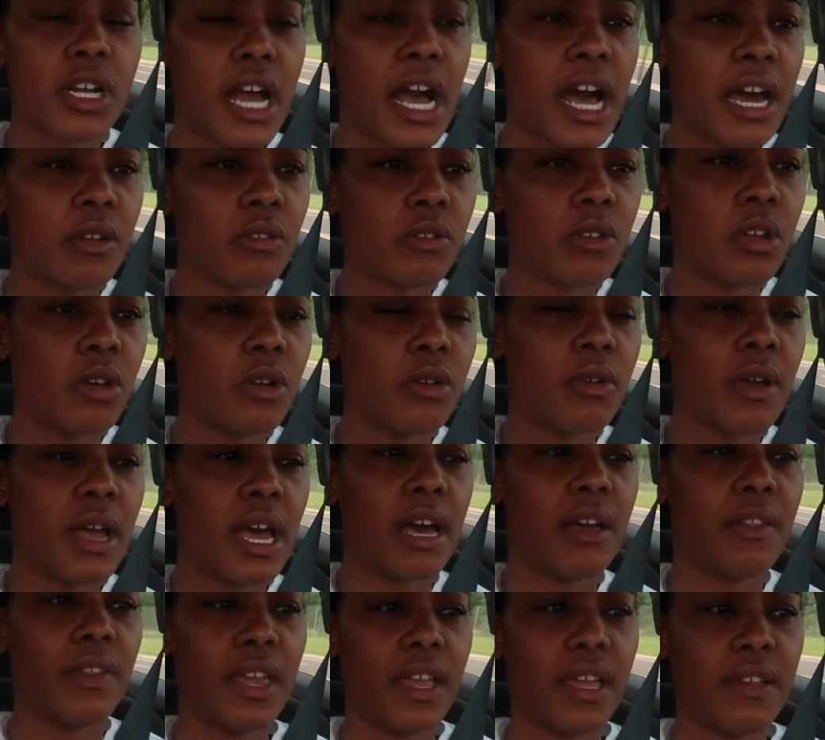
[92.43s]
I don't know
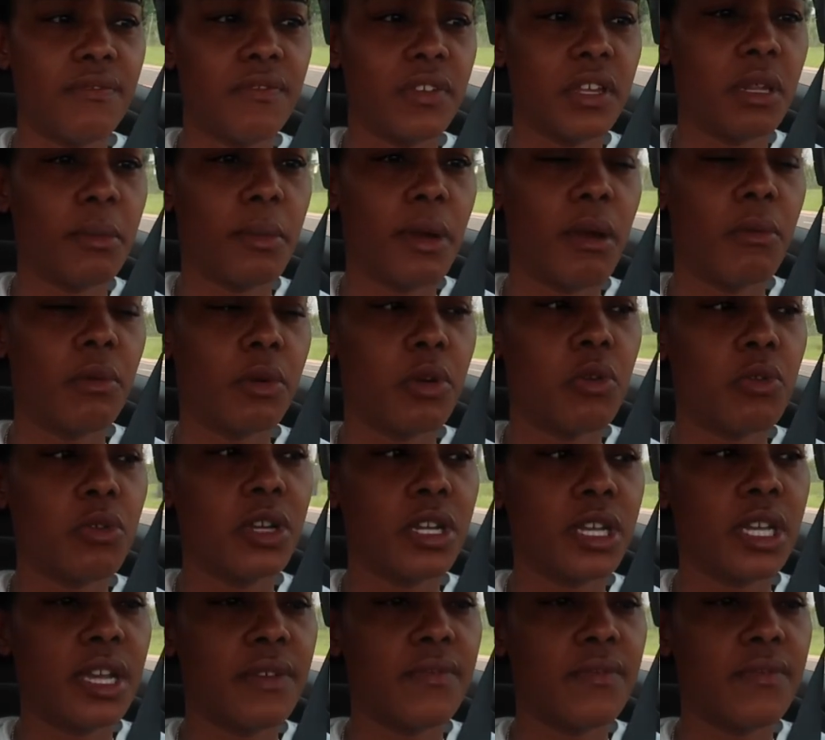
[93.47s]
how they feel about recording.